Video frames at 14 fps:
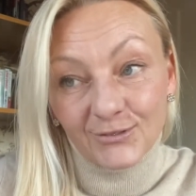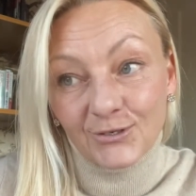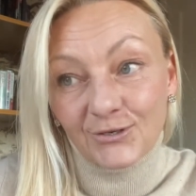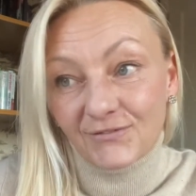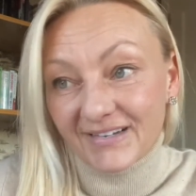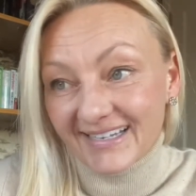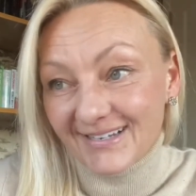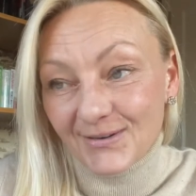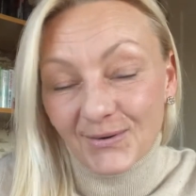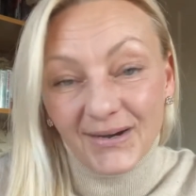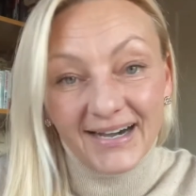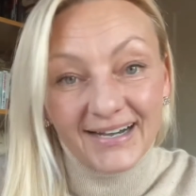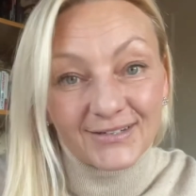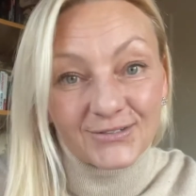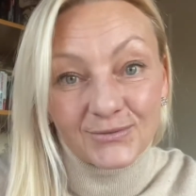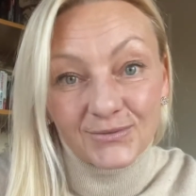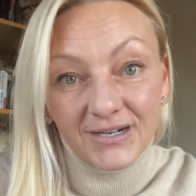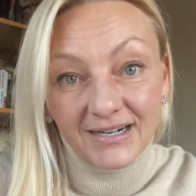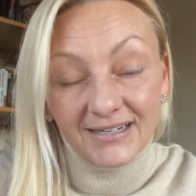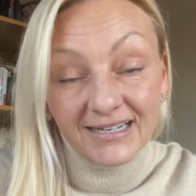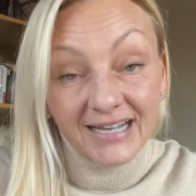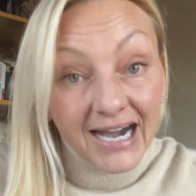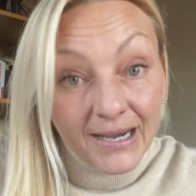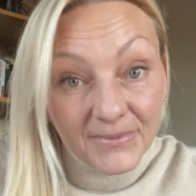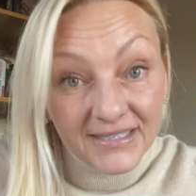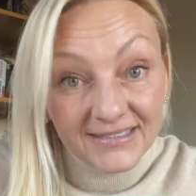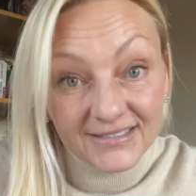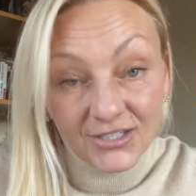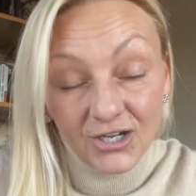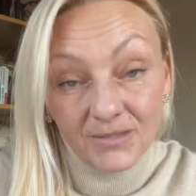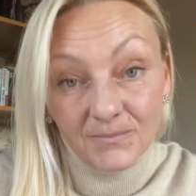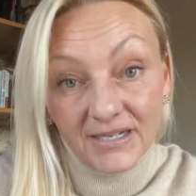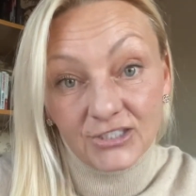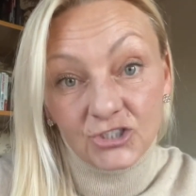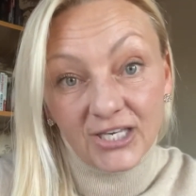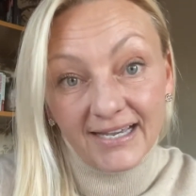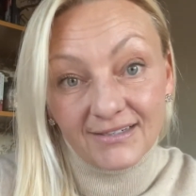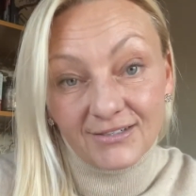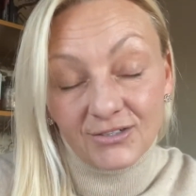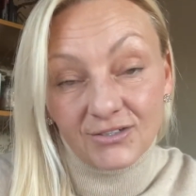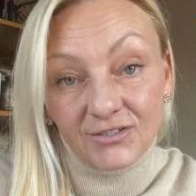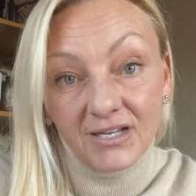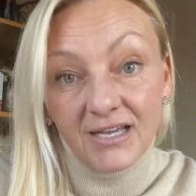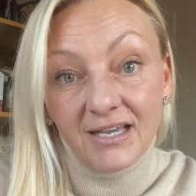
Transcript: You already know how to comment on my channel.